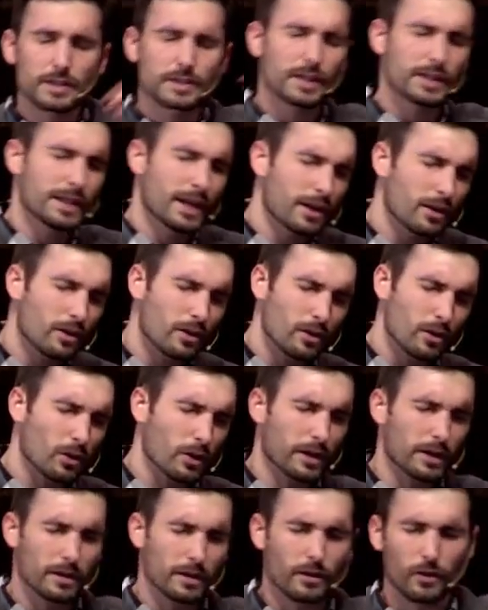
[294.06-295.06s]

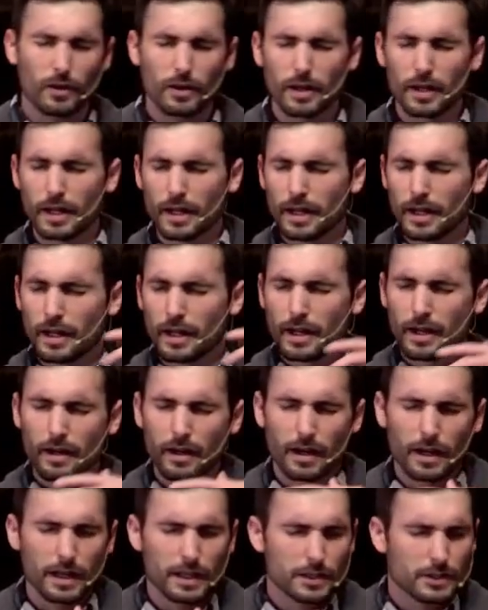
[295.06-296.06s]
incidental or
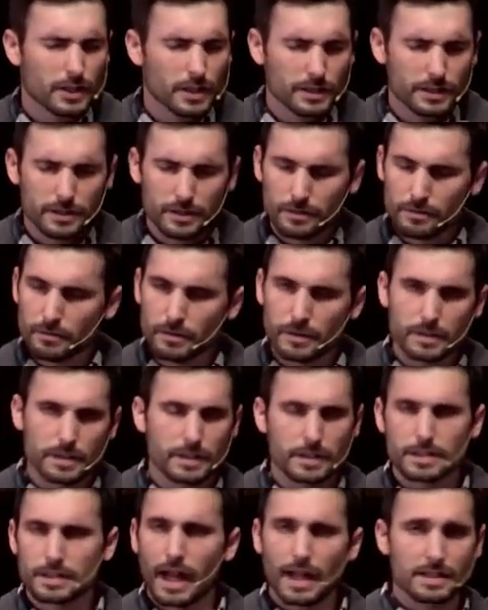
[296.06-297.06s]
just,
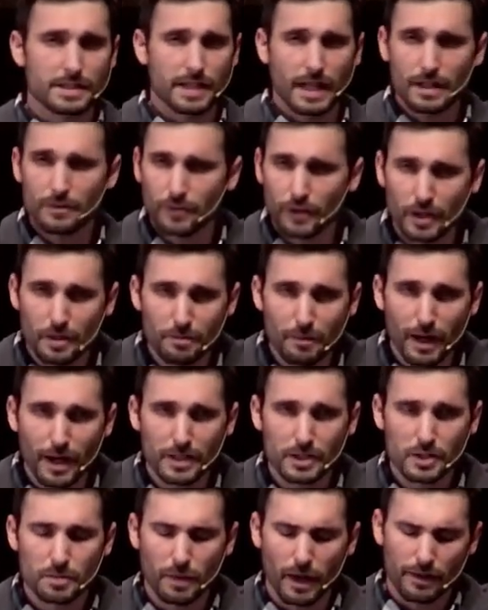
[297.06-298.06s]
it's not saying very
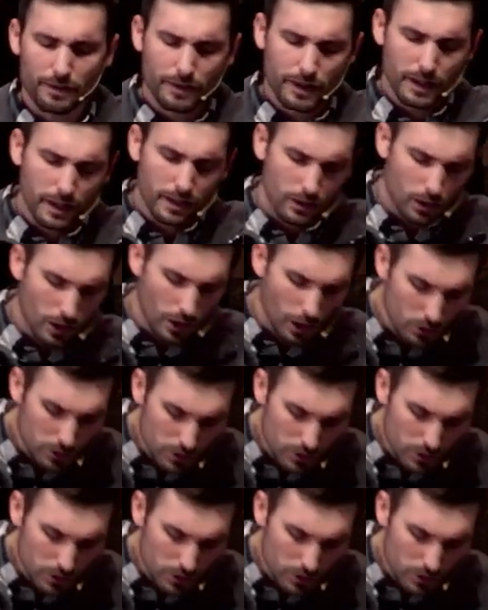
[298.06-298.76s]
much, but I think in